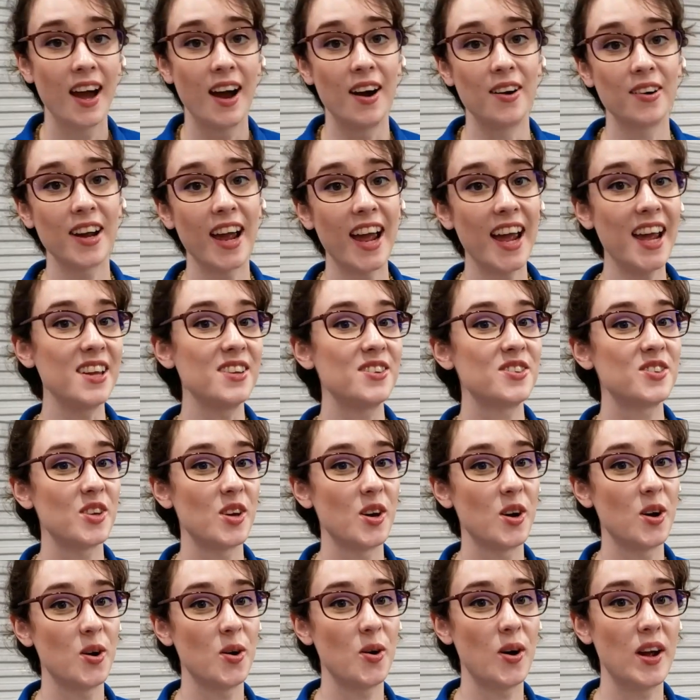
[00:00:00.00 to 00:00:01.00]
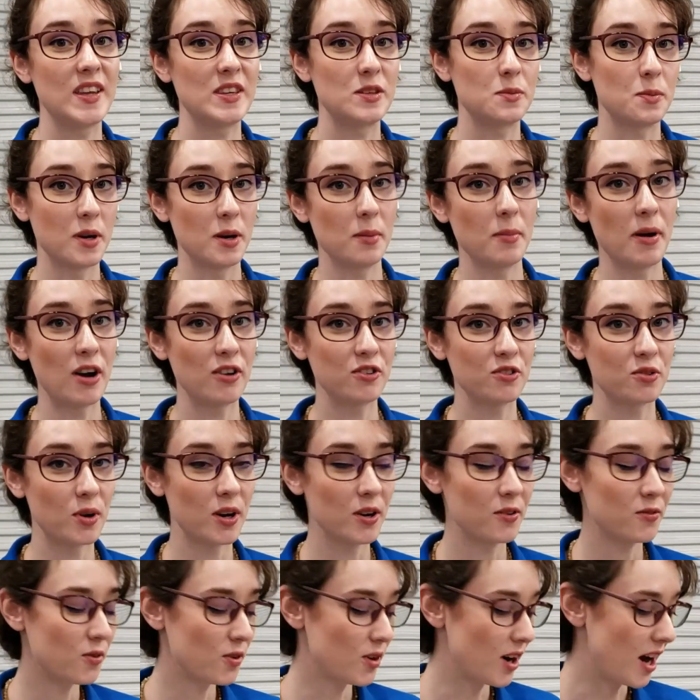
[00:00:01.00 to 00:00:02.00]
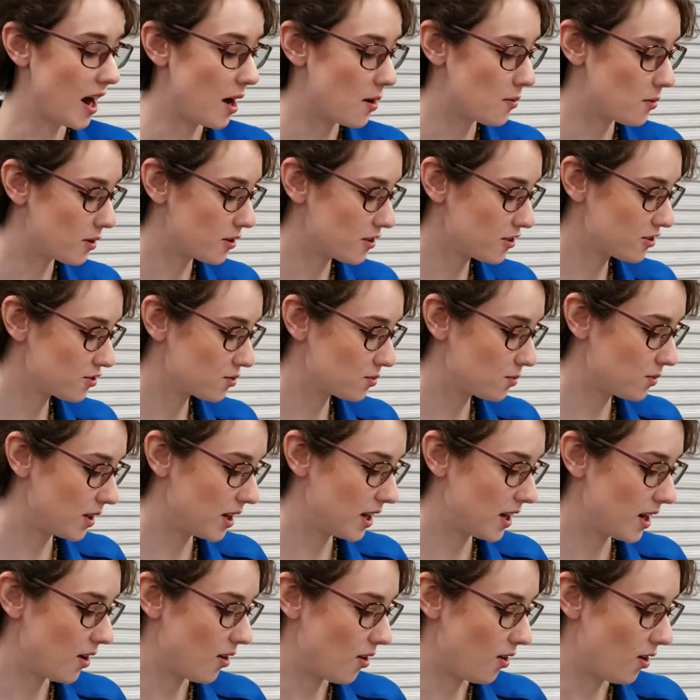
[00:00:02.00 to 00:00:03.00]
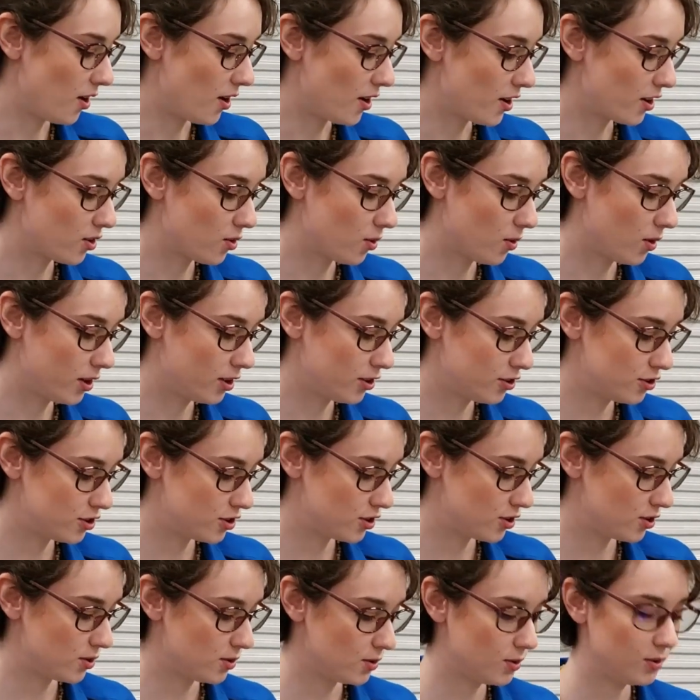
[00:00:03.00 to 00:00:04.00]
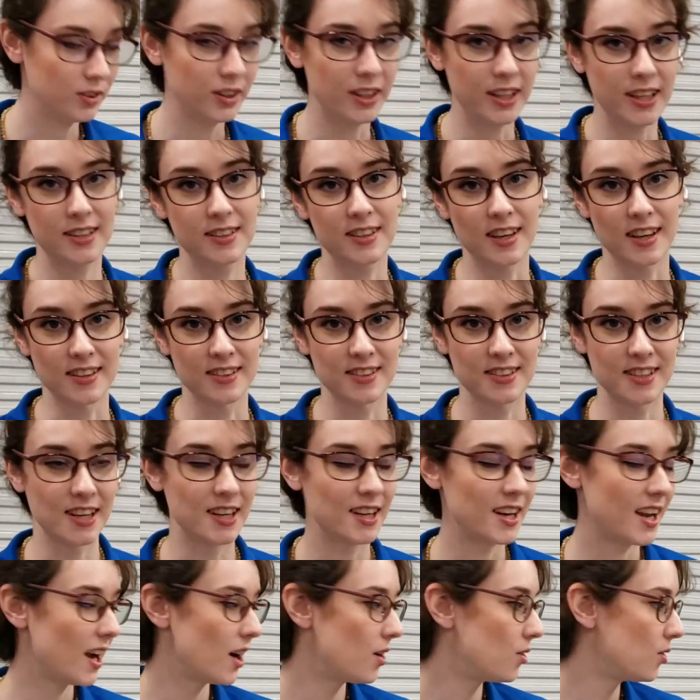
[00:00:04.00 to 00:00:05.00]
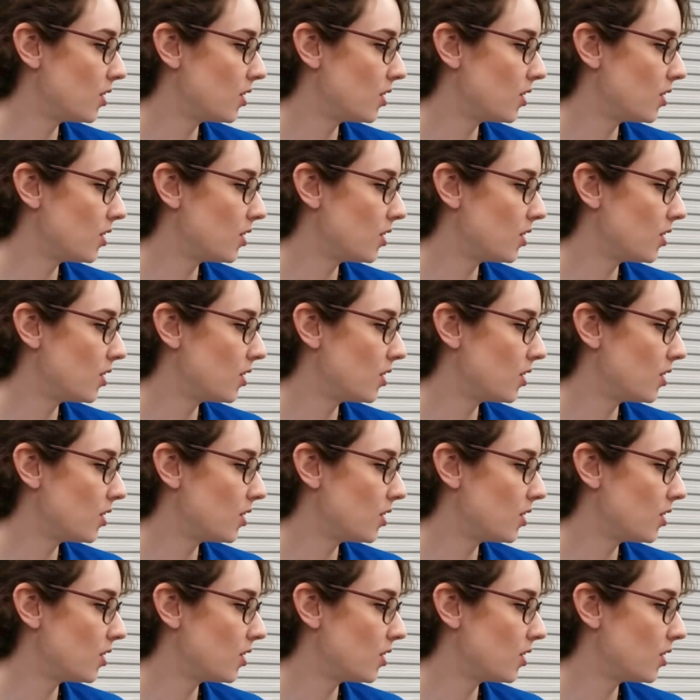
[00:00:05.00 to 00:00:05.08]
Okay, so it's been about 24 hours. We are going to leak test it now.